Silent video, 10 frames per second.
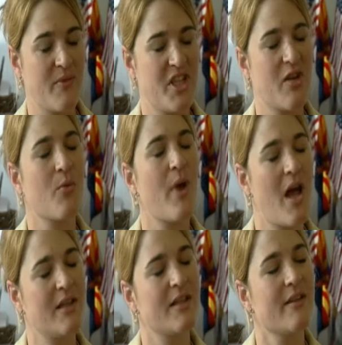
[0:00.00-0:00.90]

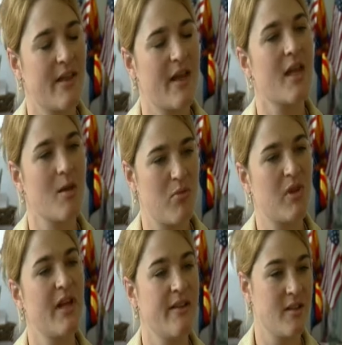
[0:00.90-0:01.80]
generalities that get
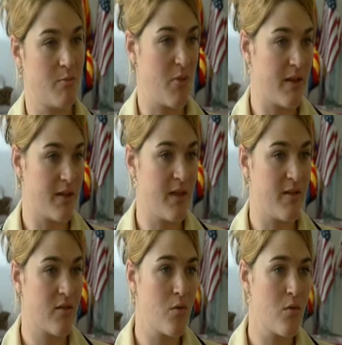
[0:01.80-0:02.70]
placed upon these
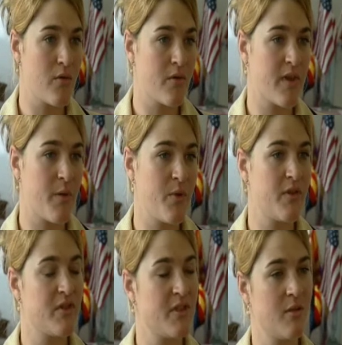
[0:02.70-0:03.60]
schools, and when
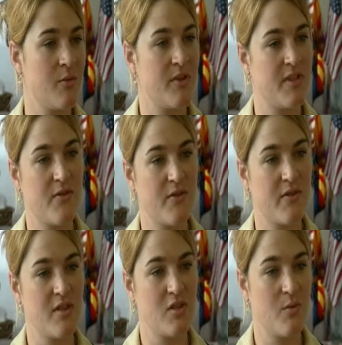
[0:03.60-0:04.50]
they're dealing with different
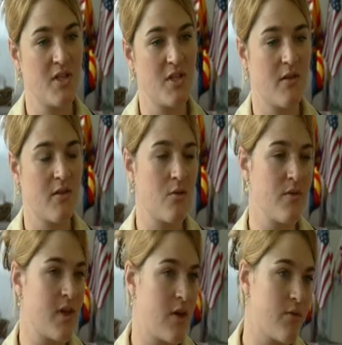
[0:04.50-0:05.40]
situations,
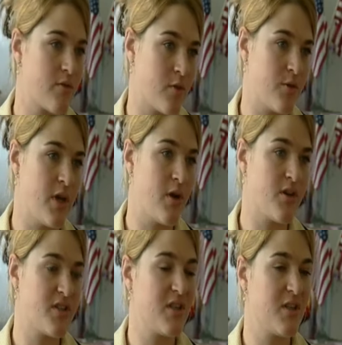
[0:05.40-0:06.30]
schools in Arizona
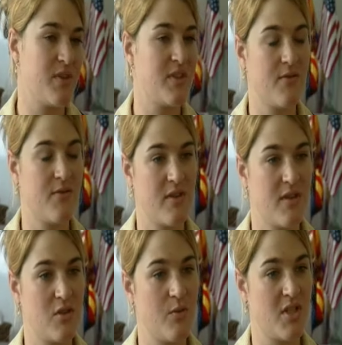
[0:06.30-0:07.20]
are dealing with different
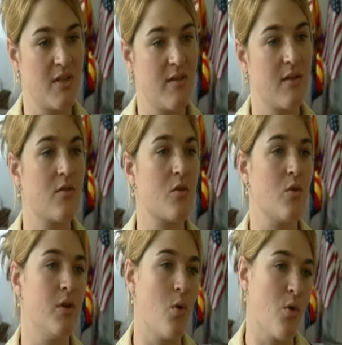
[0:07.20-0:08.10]
situations than a
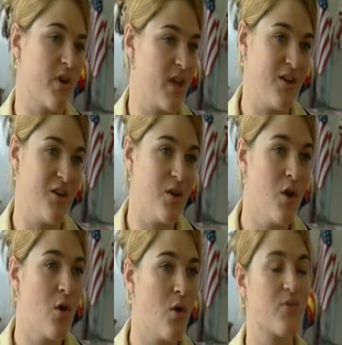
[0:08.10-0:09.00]
school in Oregon
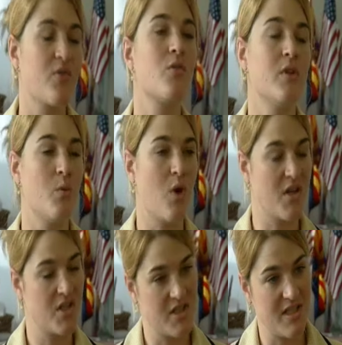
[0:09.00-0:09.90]
or a school in
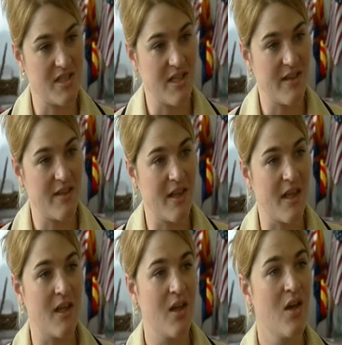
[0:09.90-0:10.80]
Washington,
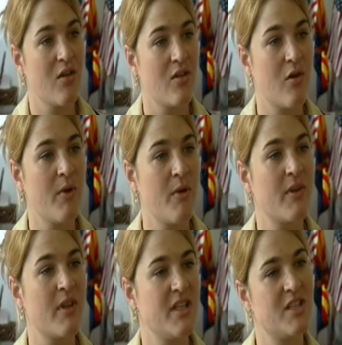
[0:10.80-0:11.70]
D.C. So we
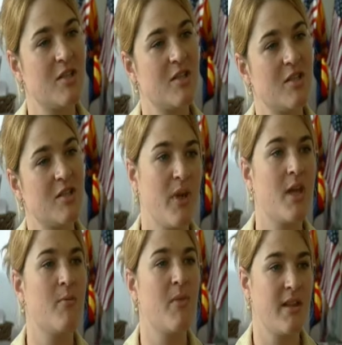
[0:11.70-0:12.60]
really need to make sure we
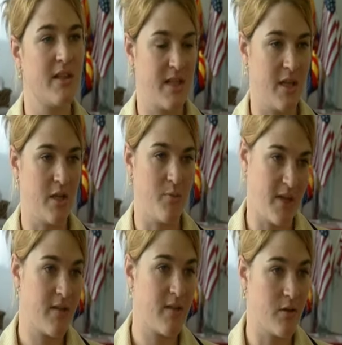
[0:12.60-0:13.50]
can make the
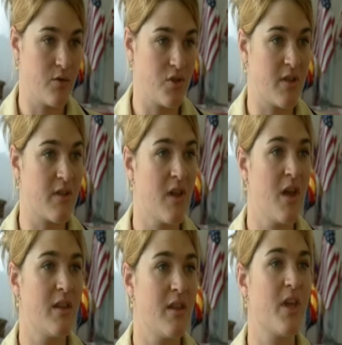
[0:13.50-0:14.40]
tailor-made solutions,
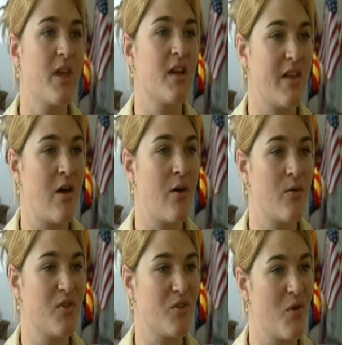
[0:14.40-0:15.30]
that we can
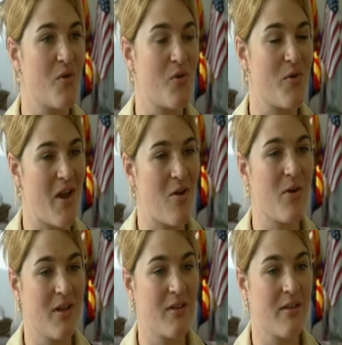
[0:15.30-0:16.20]
allow the local
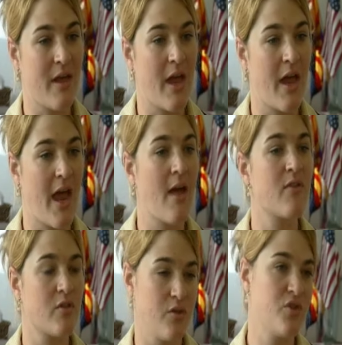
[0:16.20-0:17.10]
areas that
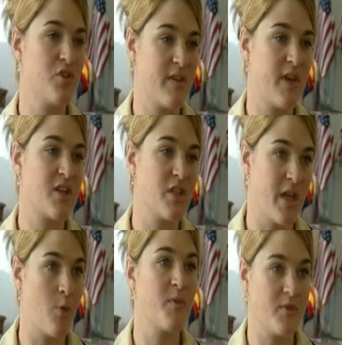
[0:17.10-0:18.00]
have solutions that actually
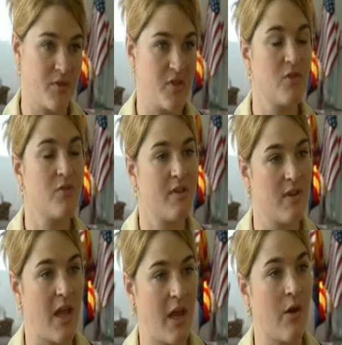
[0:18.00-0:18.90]
help their students
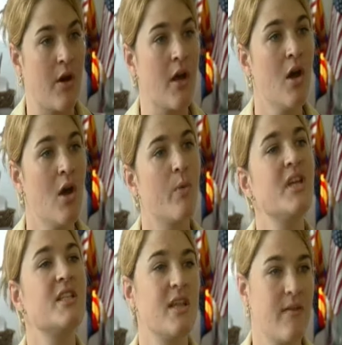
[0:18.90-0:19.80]
in that area. We
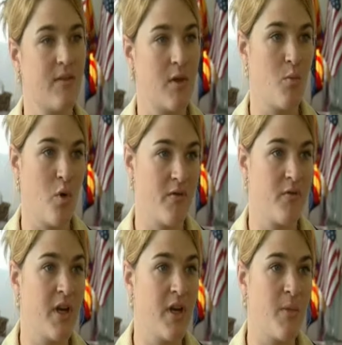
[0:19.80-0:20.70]
need to give them more
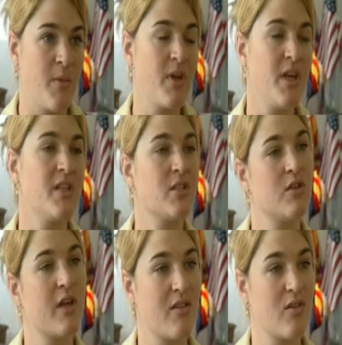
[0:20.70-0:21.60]
freedom, and we need to
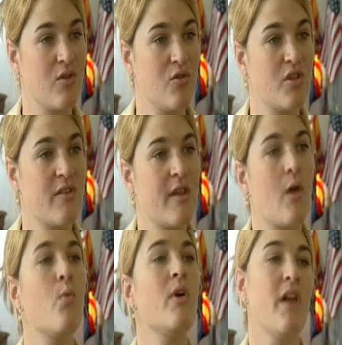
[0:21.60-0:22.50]
look at solutions
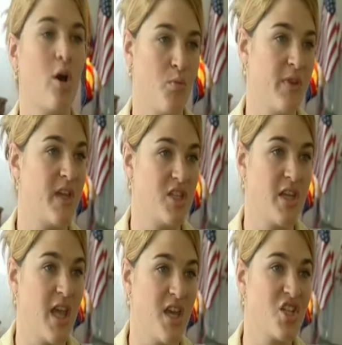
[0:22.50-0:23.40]
that will help with
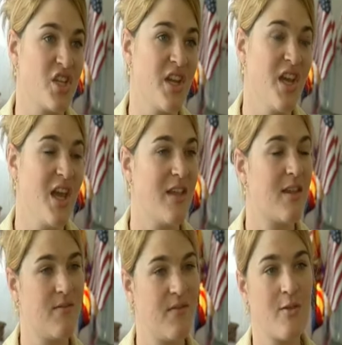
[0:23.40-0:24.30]
education. It's
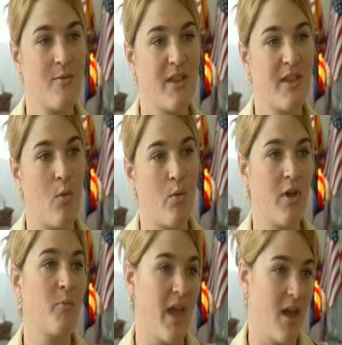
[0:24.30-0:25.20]
an investment that
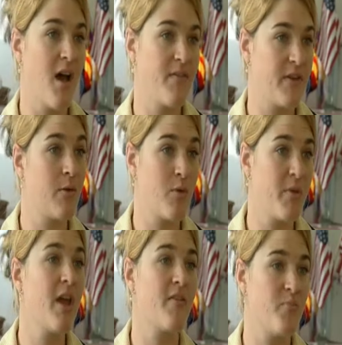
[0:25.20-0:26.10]
will pay off, and it will
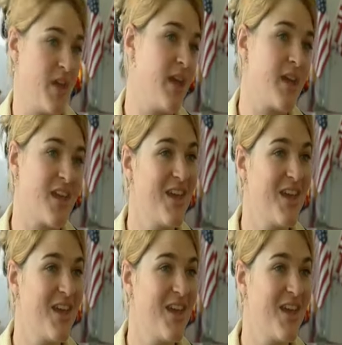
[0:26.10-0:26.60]
pay off big.